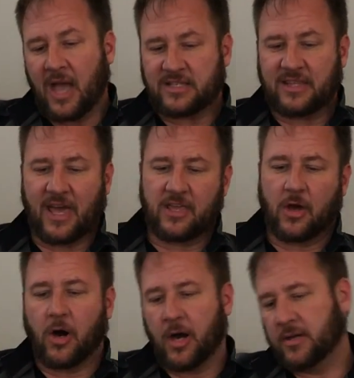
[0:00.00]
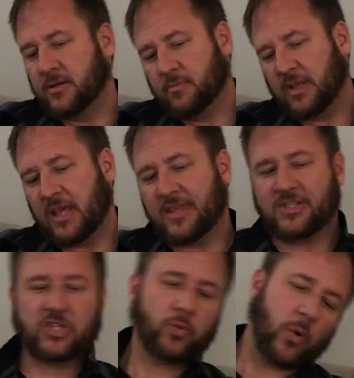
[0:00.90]
I see that yawn, but I,
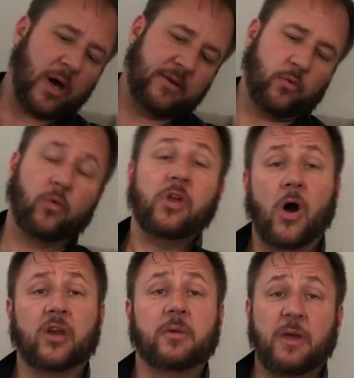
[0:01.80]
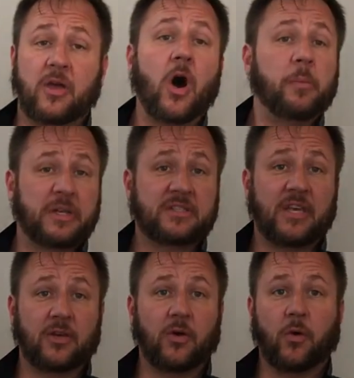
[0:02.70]
that's just one. Yawn can be a calming
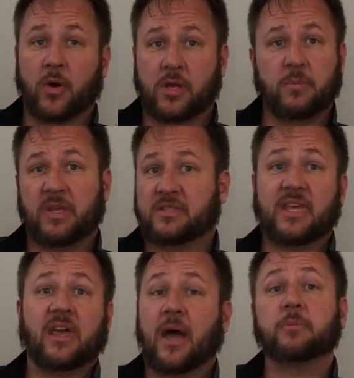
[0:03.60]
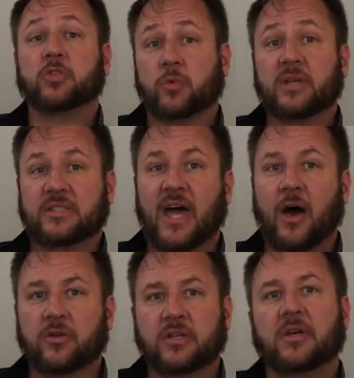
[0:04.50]
signal or it can be saying, I'm stressed
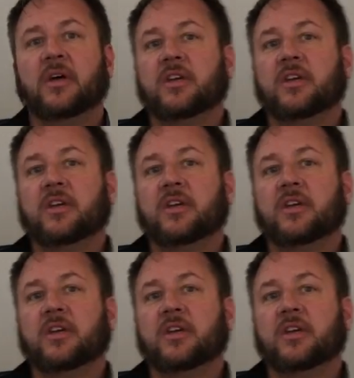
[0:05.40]
out.